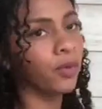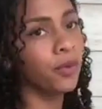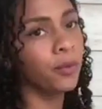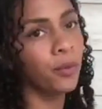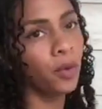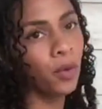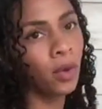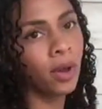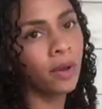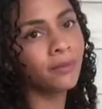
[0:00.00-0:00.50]
where the
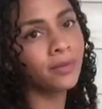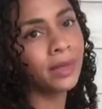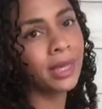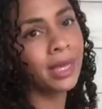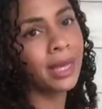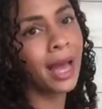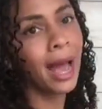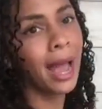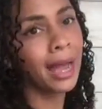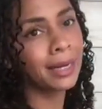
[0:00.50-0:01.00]
bulk of
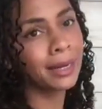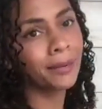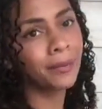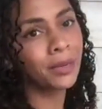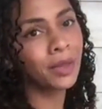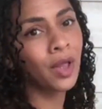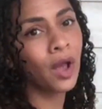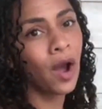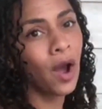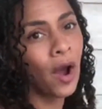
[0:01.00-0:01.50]
the
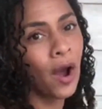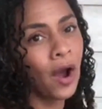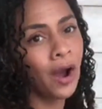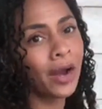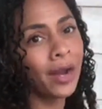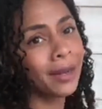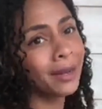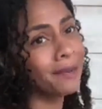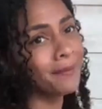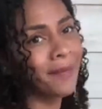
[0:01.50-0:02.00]
items
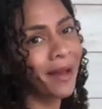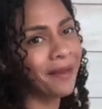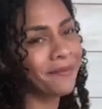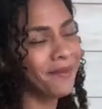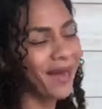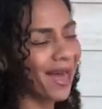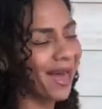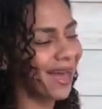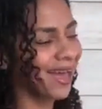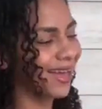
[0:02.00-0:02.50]
are in my
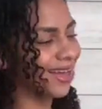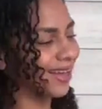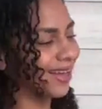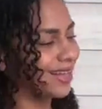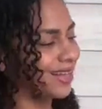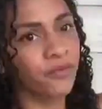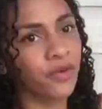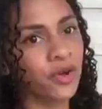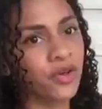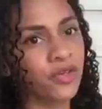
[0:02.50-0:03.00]
bag.
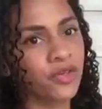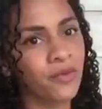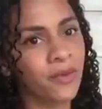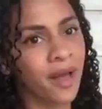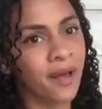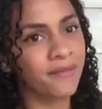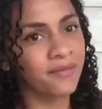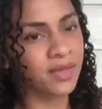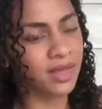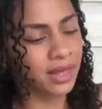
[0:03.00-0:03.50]
First, you
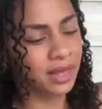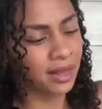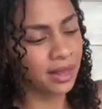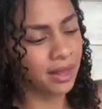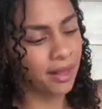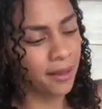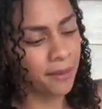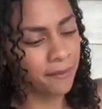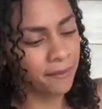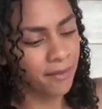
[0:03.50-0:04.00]
have
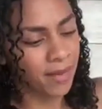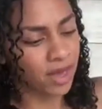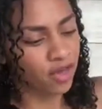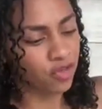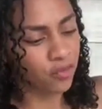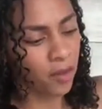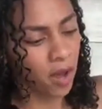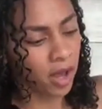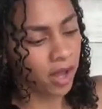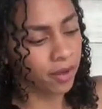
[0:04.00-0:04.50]
this
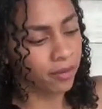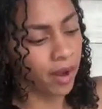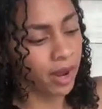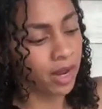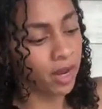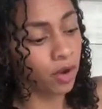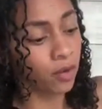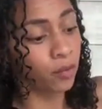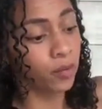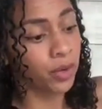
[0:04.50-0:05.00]
mesh pocket
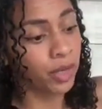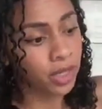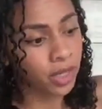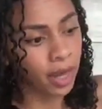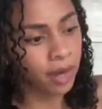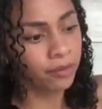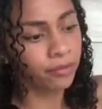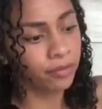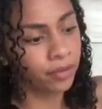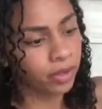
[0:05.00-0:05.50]
right here, which
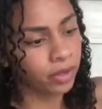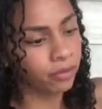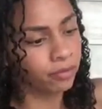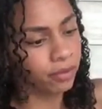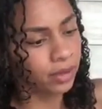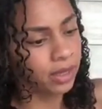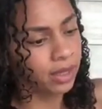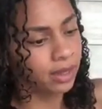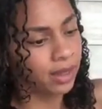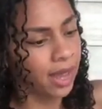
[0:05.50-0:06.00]
I really,
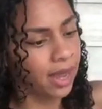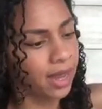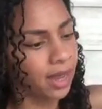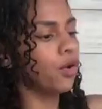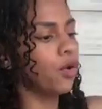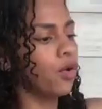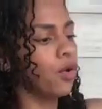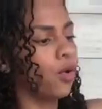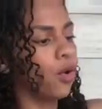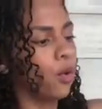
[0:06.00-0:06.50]
really
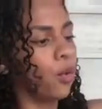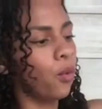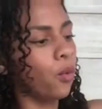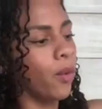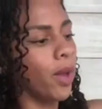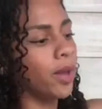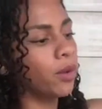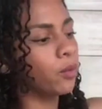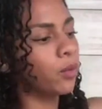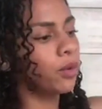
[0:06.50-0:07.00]
like.
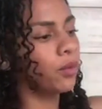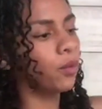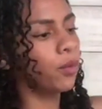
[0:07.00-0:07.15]
Wet One